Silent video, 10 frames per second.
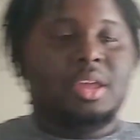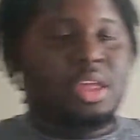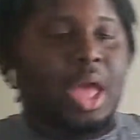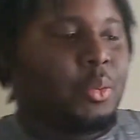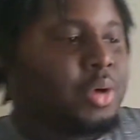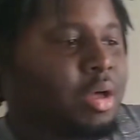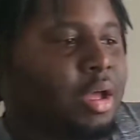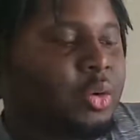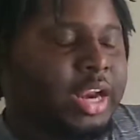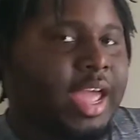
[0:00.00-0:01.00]
I would call
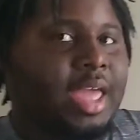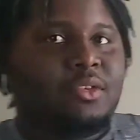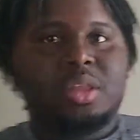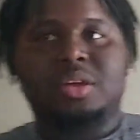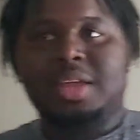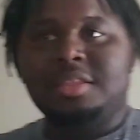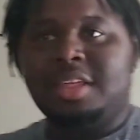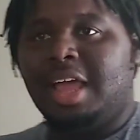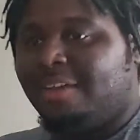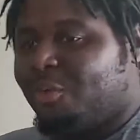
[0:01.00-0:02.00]
you a light heavyweight. So against a
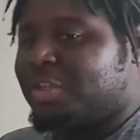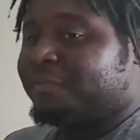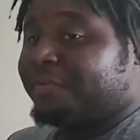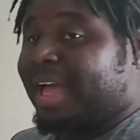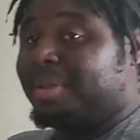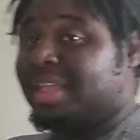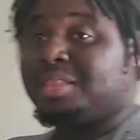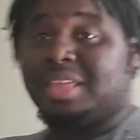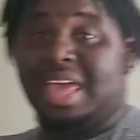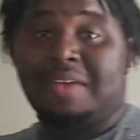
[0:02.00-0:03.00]
light heavyweight, you're fine. But against
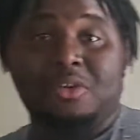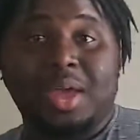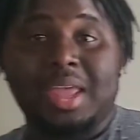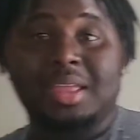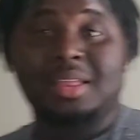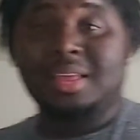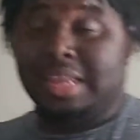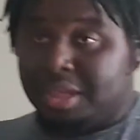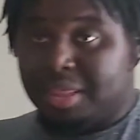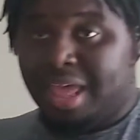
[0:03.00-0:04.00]
a heavyweight,
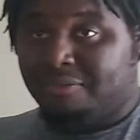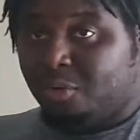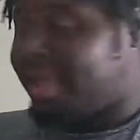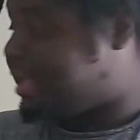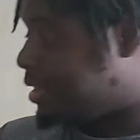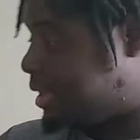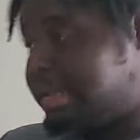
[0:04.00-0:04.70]
these heavyweights,